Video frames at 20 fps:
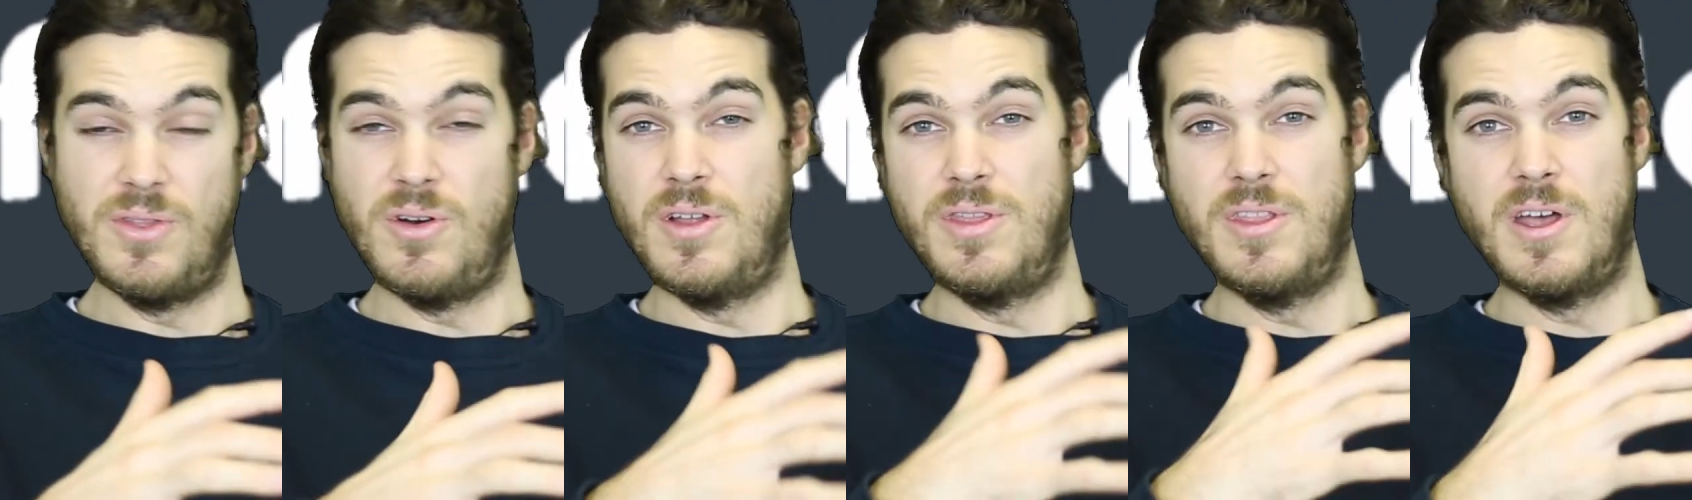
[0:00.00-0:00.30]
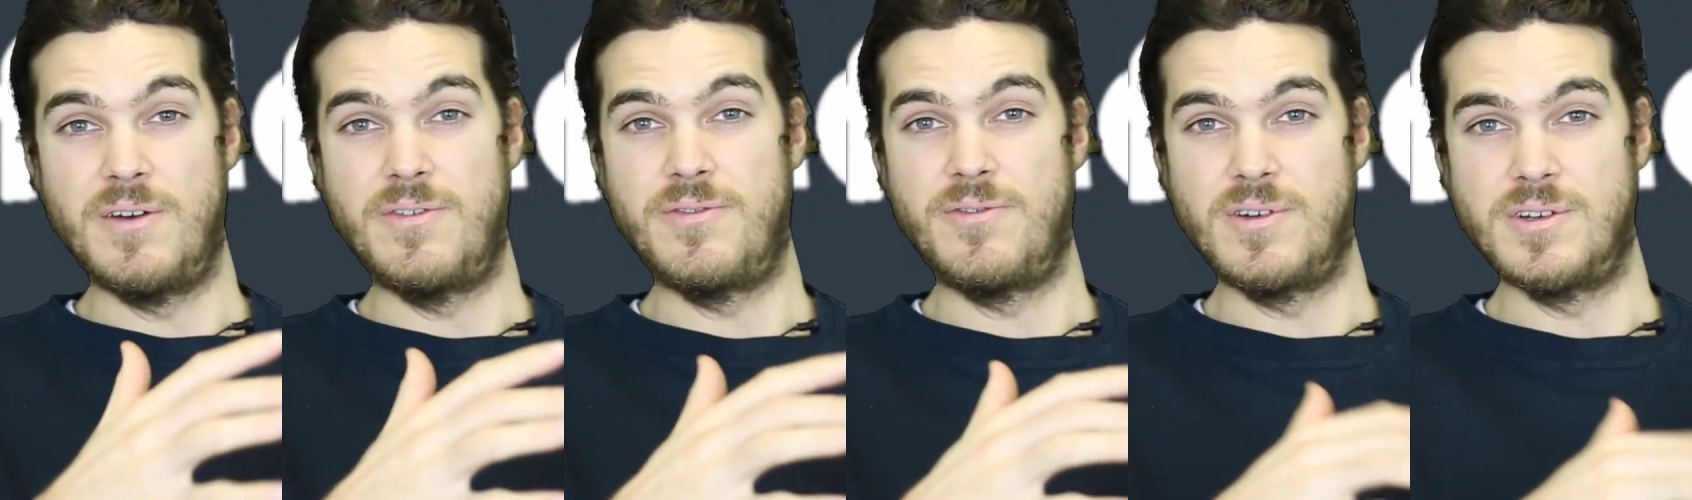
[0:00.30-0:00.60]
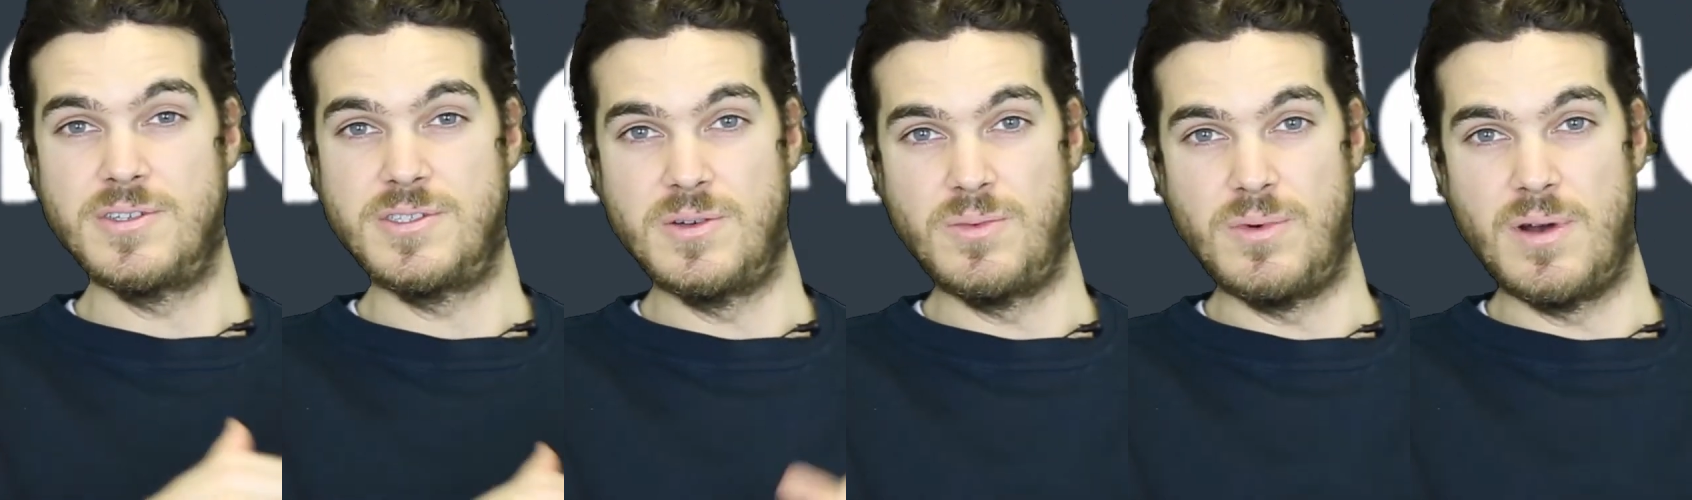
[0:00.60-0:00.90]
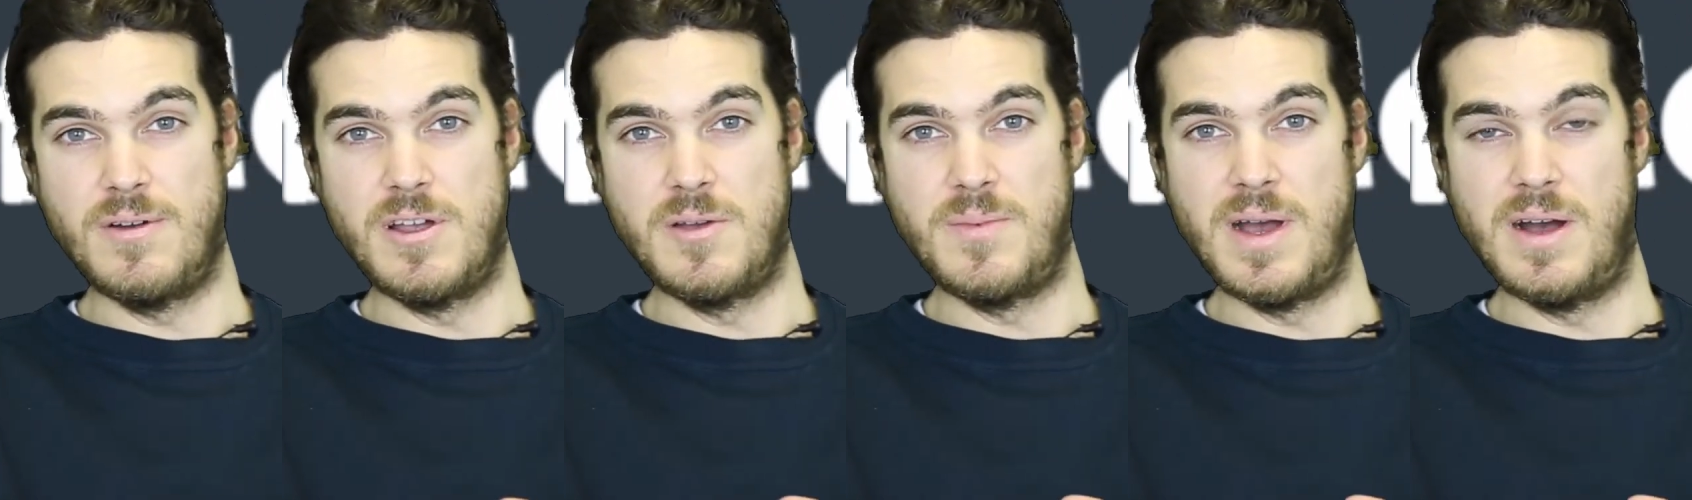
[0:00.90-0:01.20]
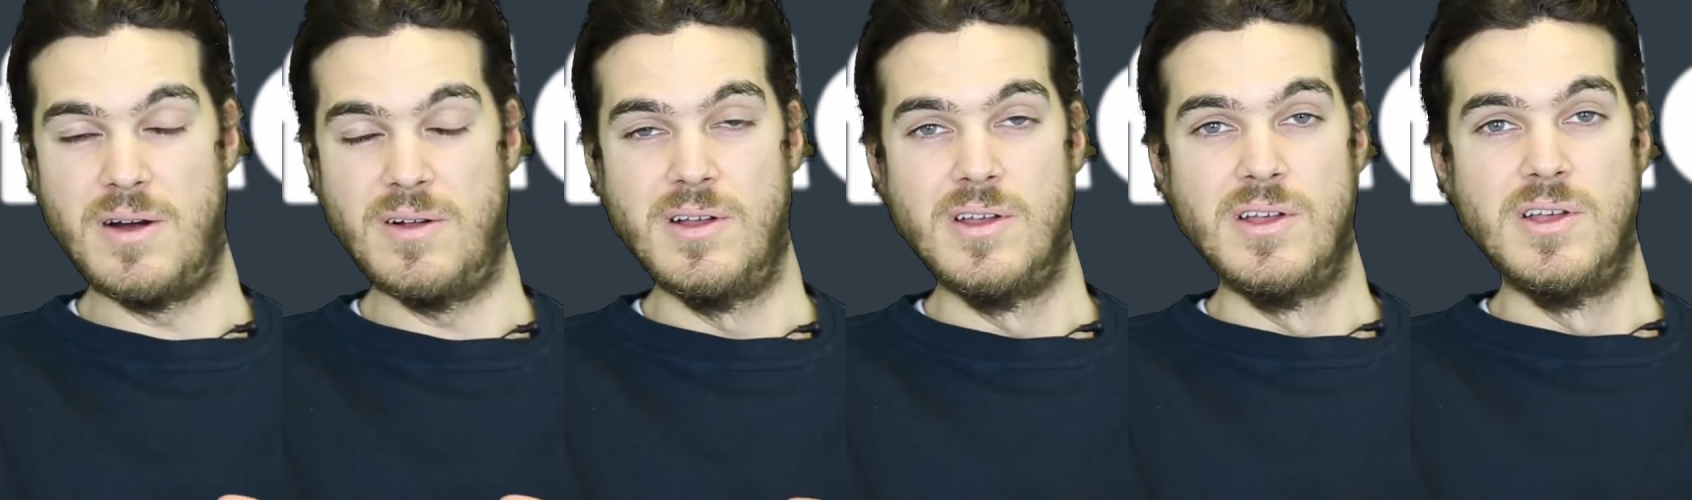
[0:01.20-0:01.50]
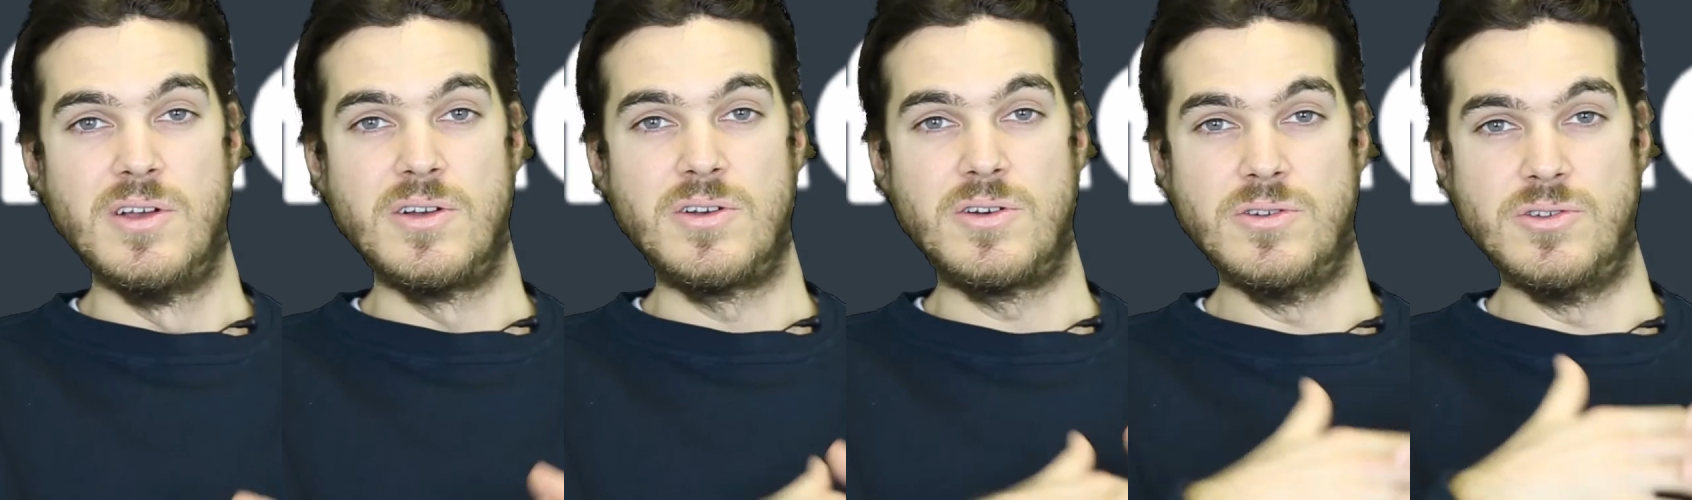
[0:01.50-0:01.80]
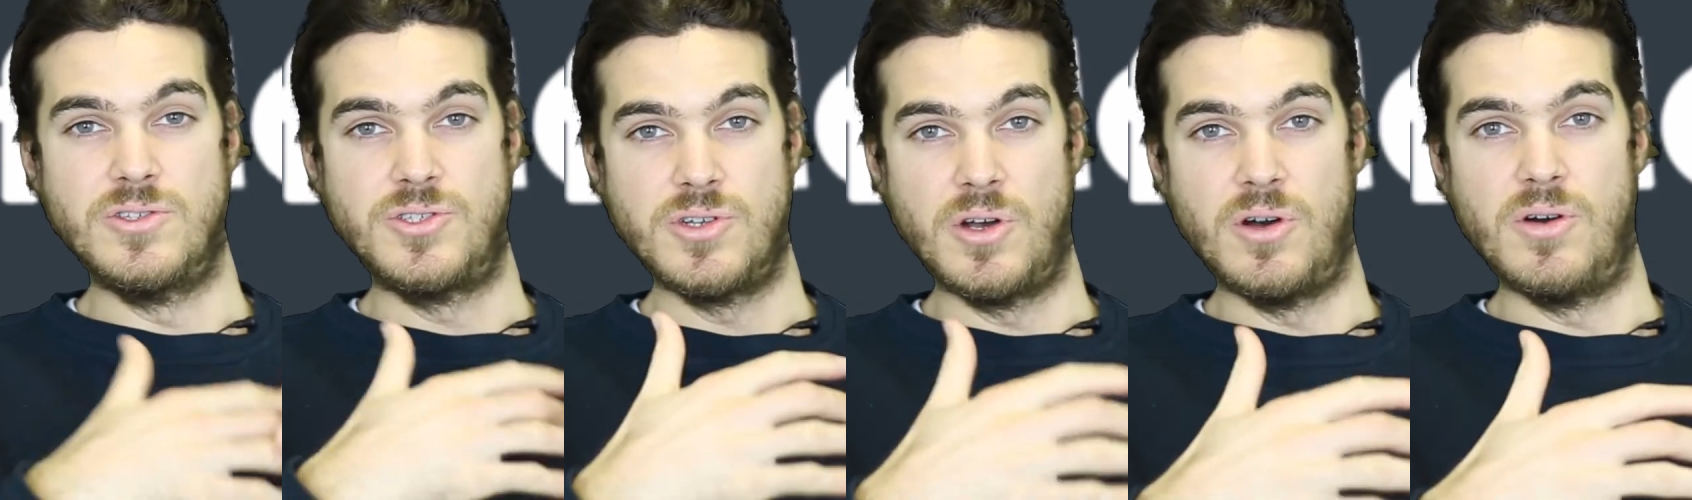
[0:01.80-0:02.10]
not enough for us to worry about
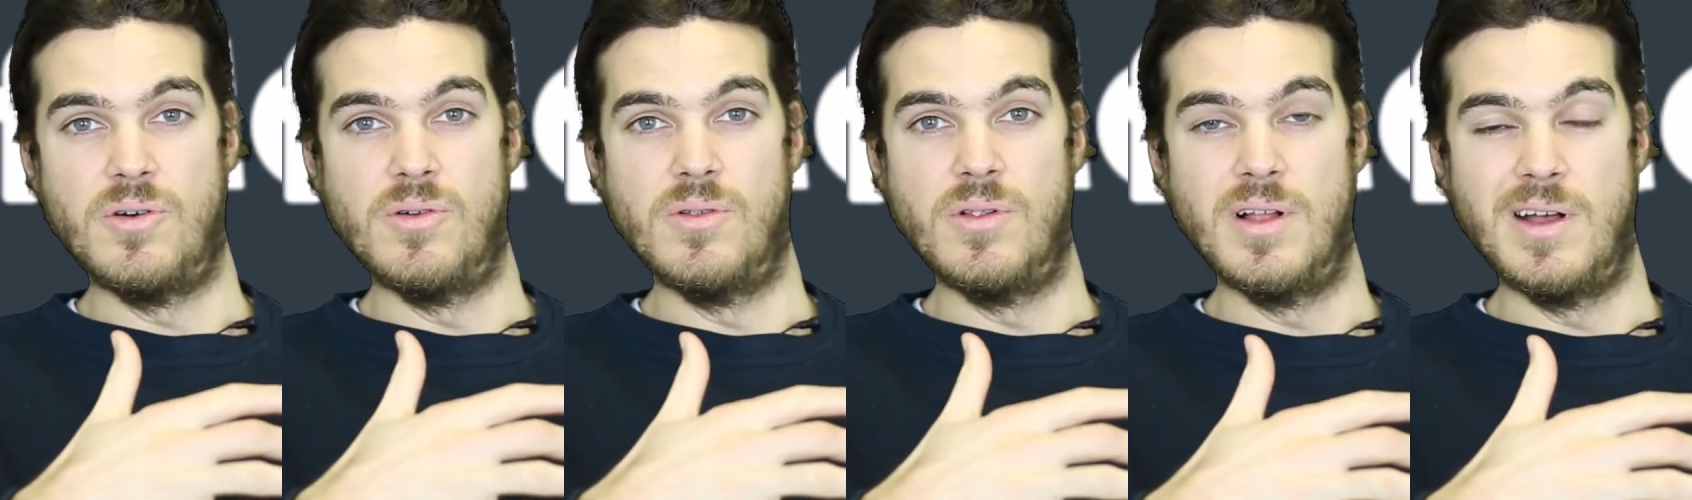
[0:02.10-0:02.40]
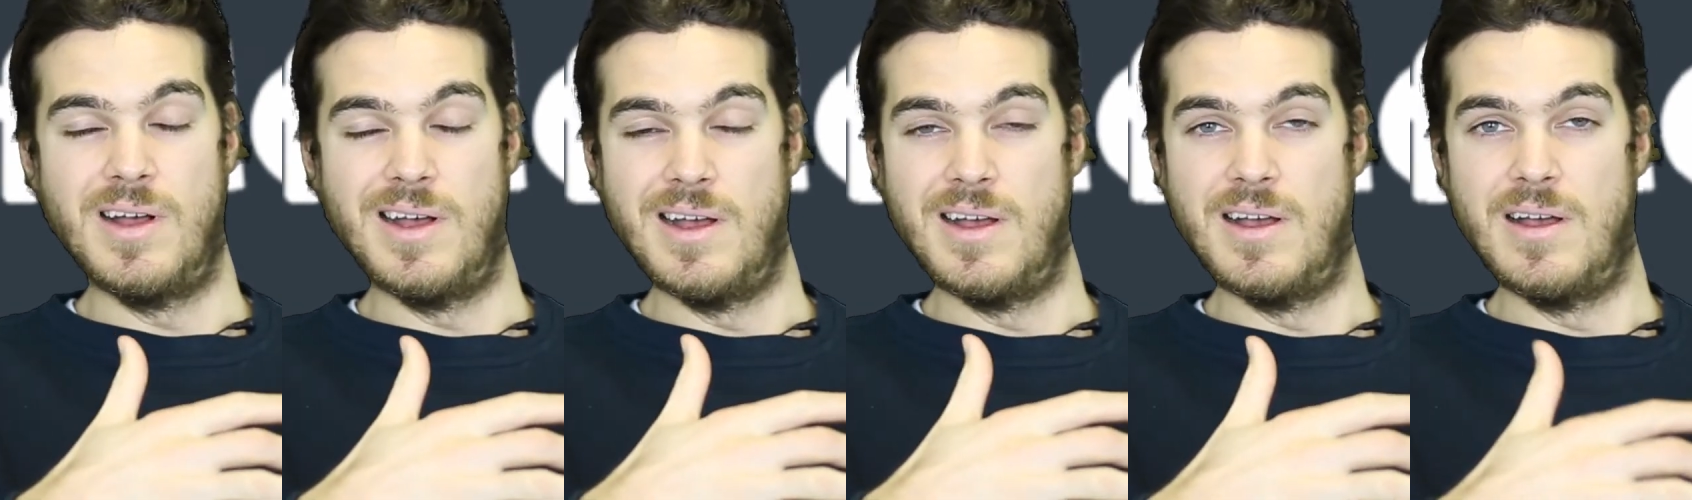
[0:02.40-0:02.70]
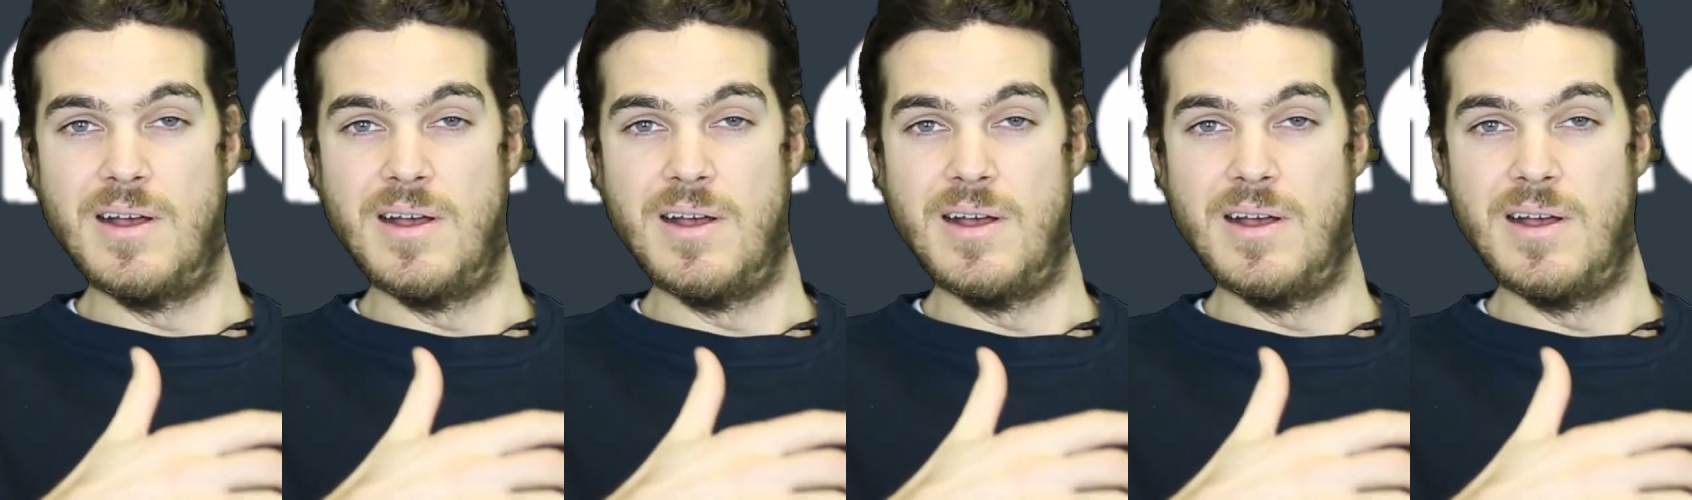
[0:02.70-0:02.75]
control